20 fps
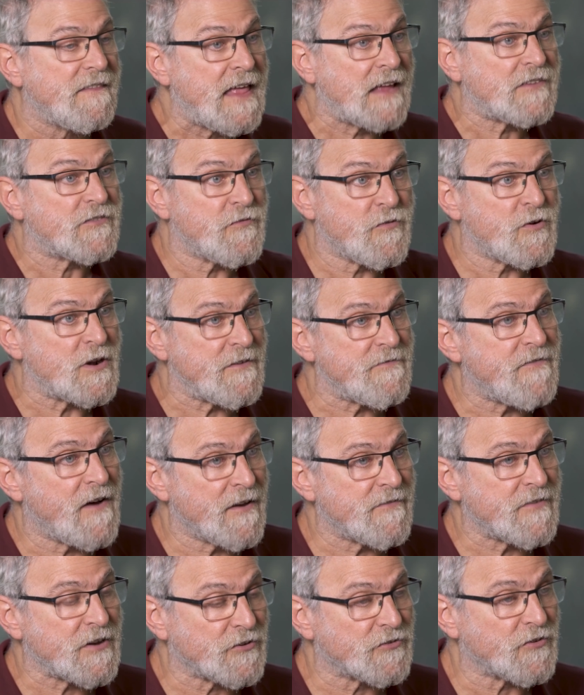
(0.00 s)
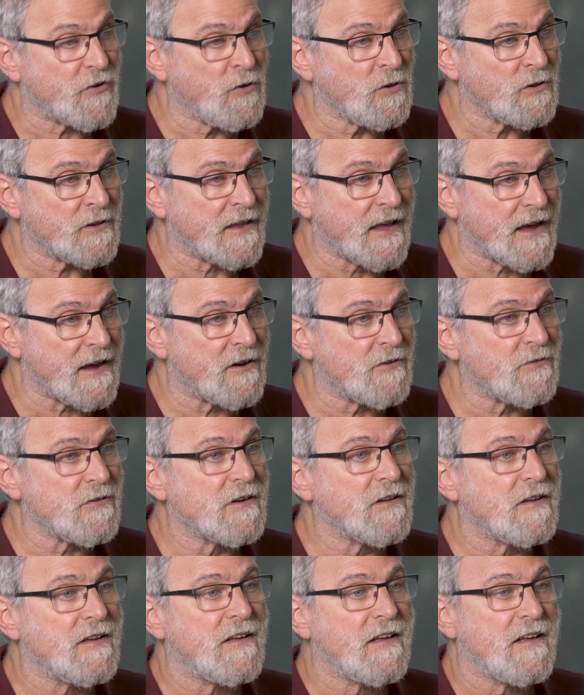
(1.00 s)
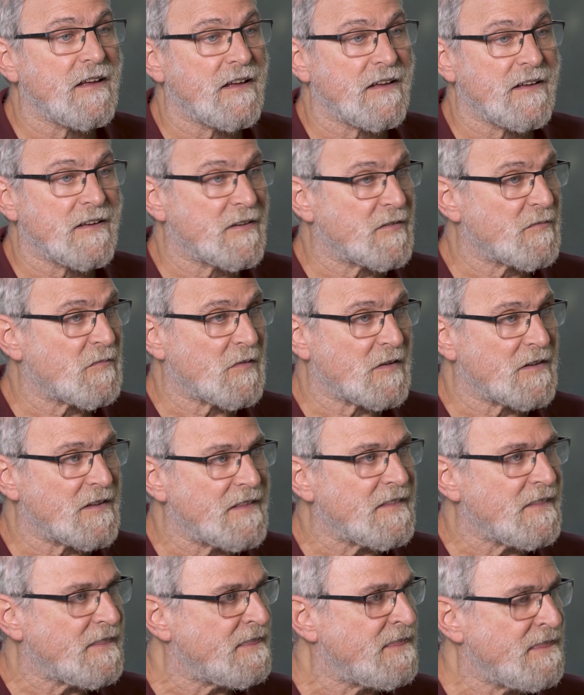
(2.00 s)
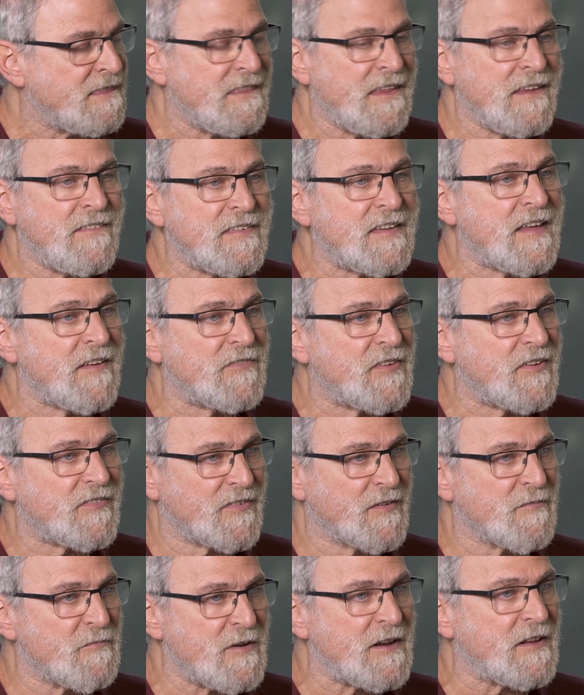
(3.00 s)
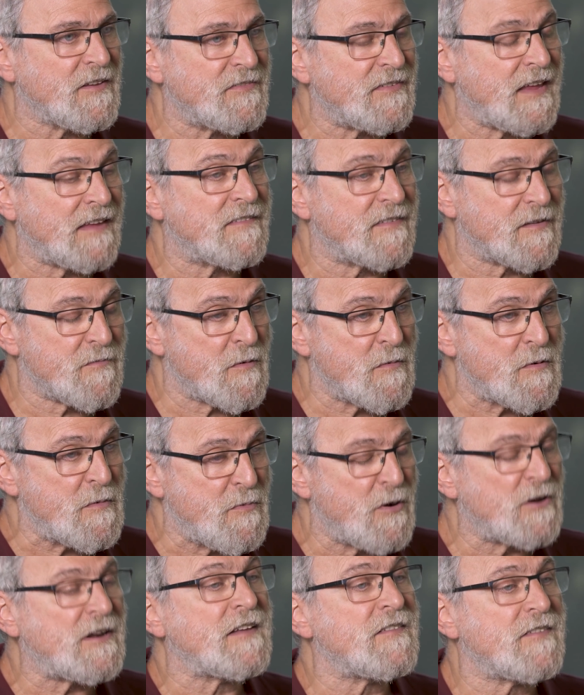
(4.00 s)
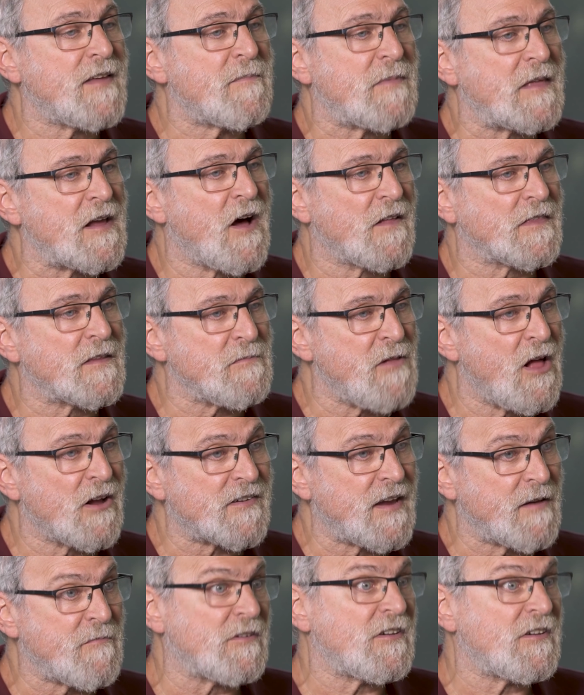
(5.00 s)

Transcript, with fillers: That's 45 years old now. This gives us some real sense that when we're putting something on the blockchain,